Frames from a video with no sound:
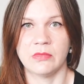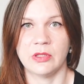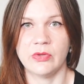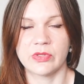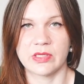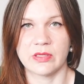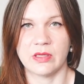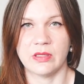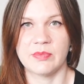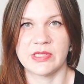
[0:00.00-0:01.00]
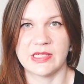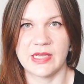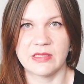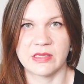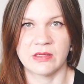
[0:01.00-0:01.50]
looks
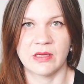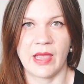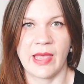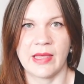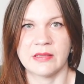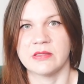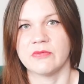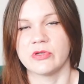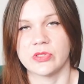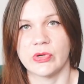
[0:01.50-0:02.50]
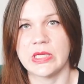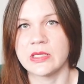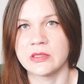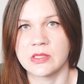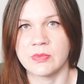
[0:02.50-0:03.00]
limiting and
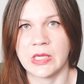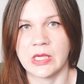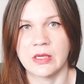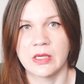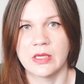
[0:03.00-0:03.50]
frustrating to me.